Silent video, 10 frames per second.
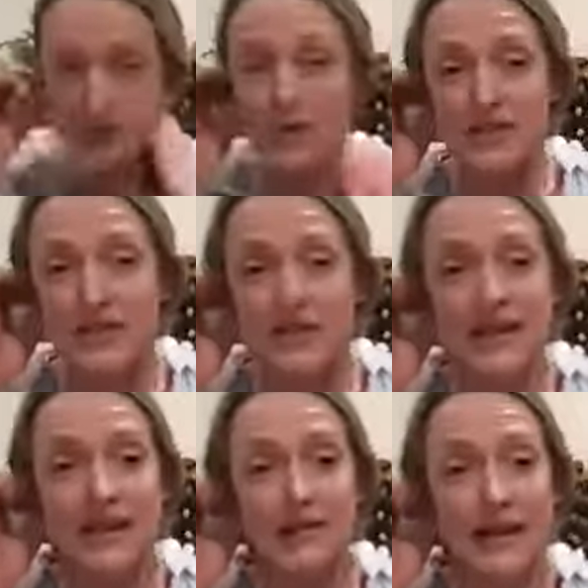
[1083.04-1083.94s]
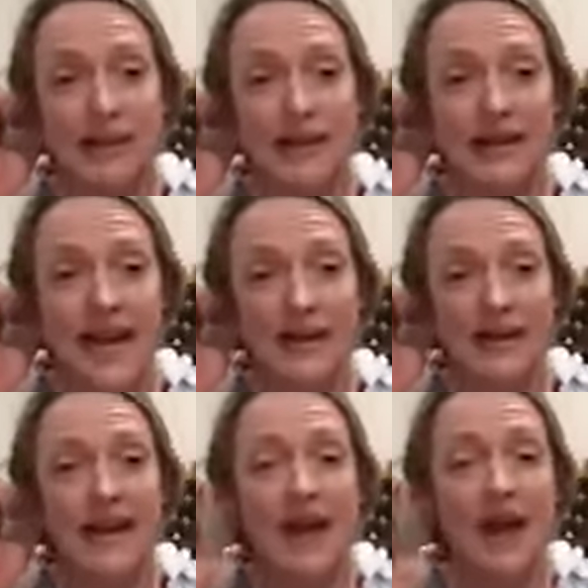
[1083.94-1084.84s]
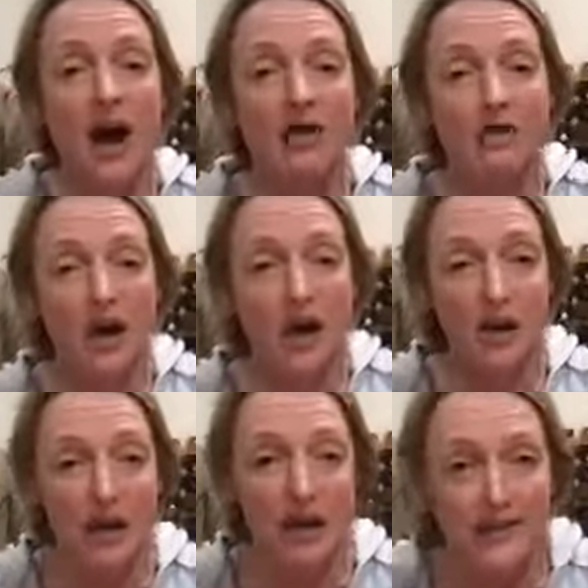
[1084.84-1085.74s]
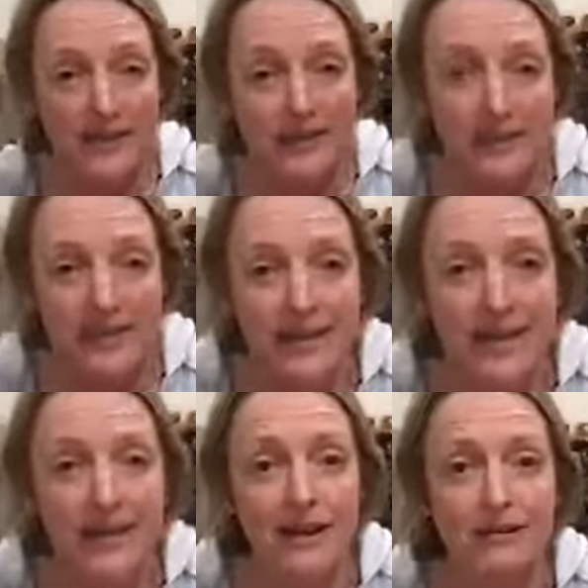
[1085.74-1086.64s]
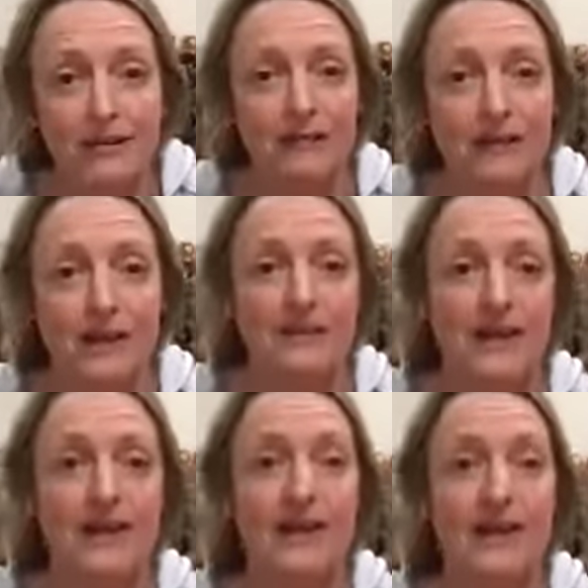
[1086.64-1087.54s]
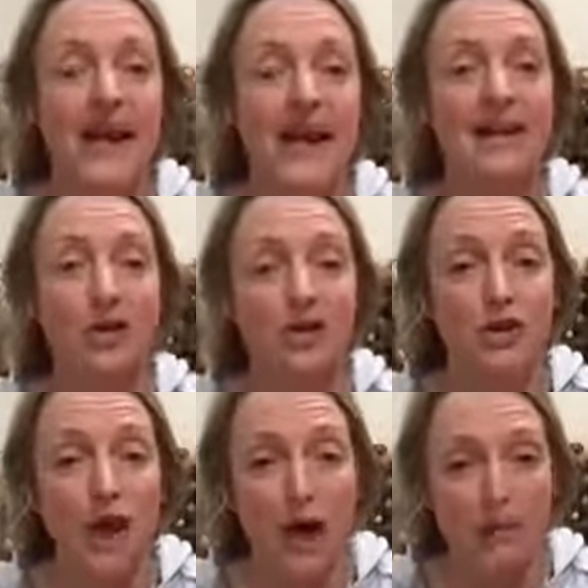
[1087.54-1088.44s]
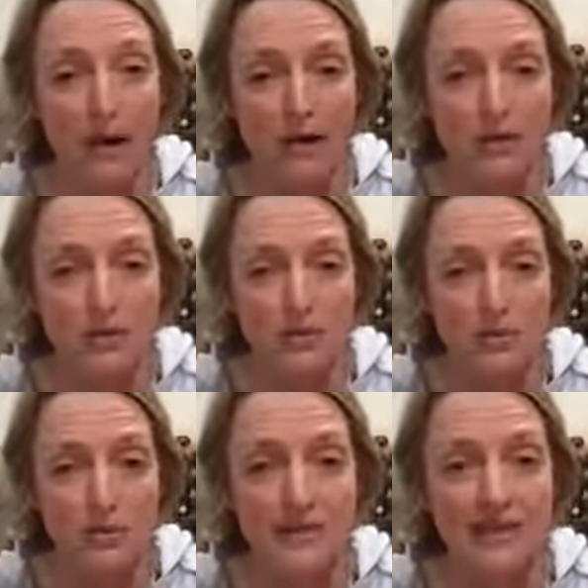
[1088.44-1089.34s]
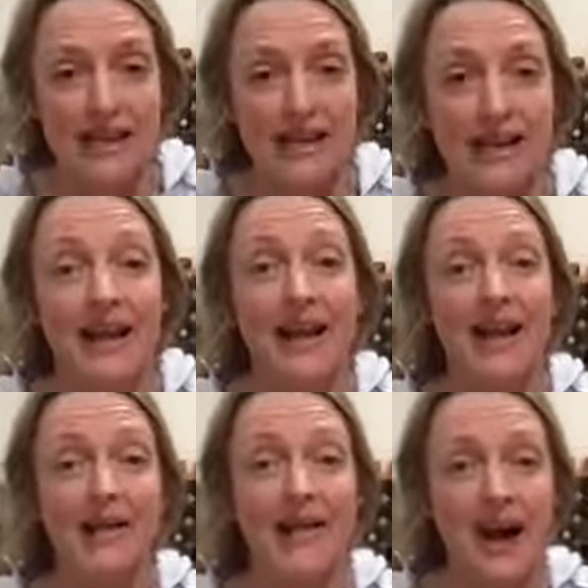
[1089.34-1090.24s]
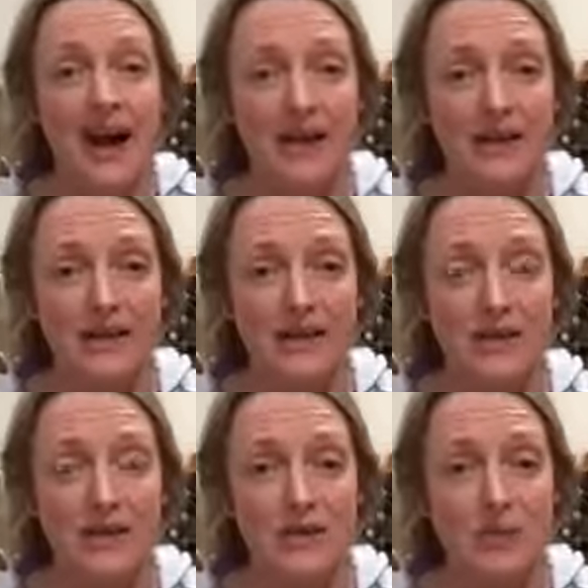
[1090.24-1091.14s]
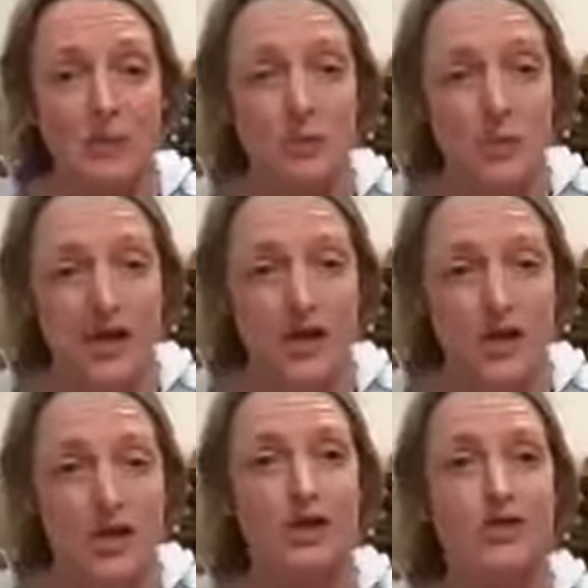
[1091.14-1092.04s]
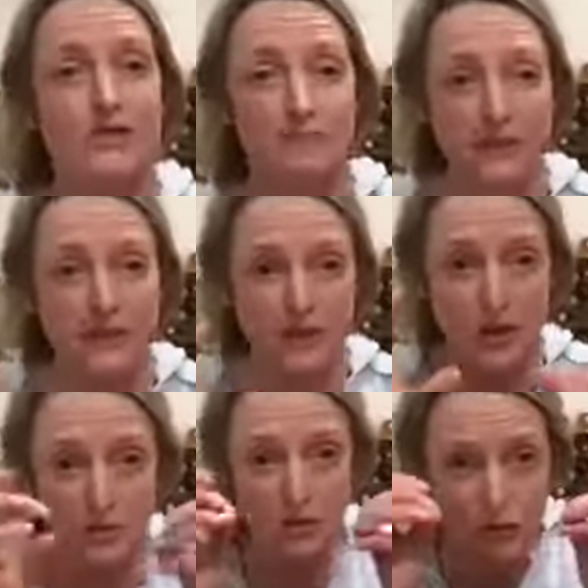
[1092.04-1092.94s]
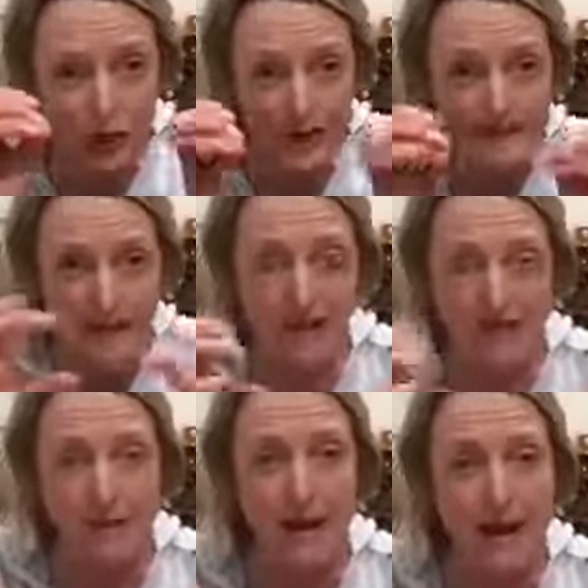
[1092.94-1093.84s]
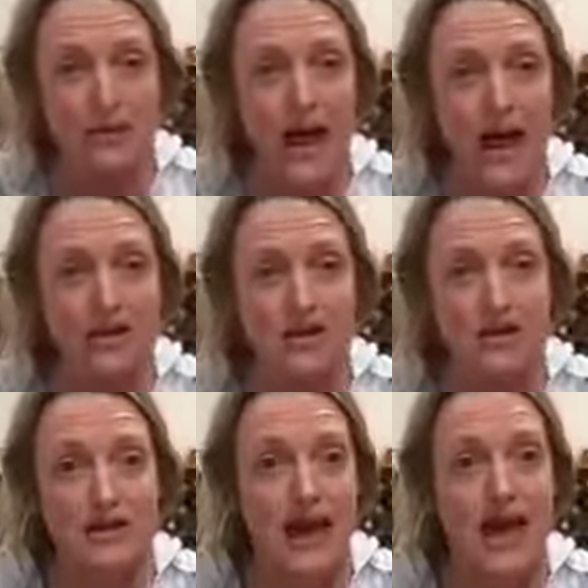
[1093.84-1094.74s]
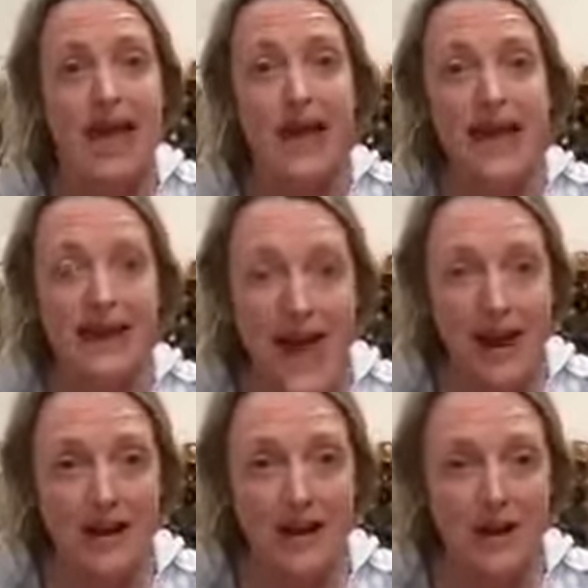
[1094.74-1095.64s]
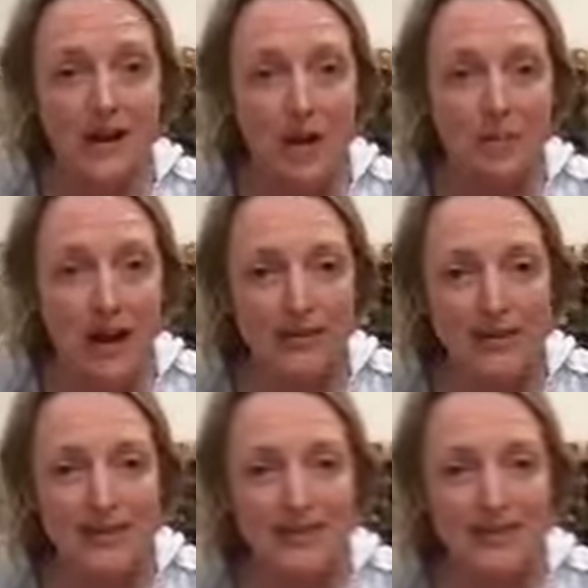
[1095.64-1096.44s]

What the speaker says: the ceiling, pull belly down. Inhale, uncurl pelvis. Lovely, Fifi. Exhale, curl pelvis towards the ceiling. Lovely, Susie. Really good. So great kind of amount of action there. Inhale, uncurl pelvis.